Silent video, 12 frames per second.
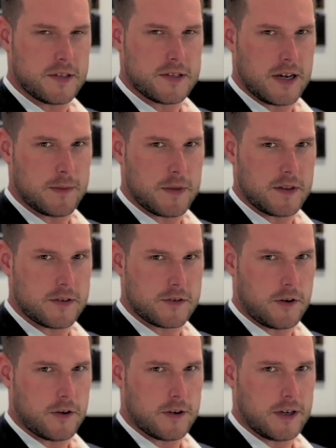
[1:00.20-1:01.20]
in time that this
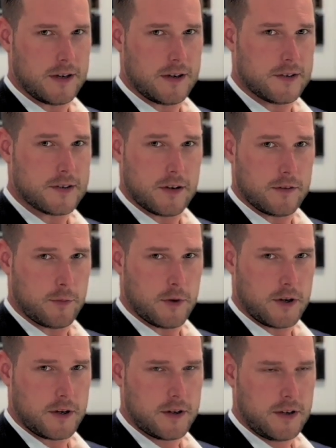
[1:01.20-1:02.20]
car needed a ton of
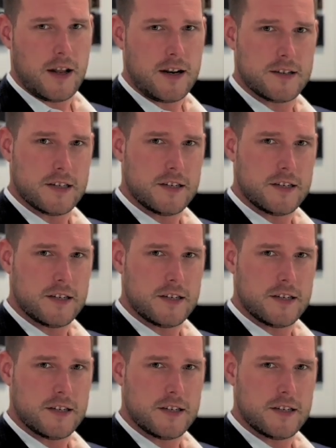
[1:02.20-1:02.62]
work. A lot of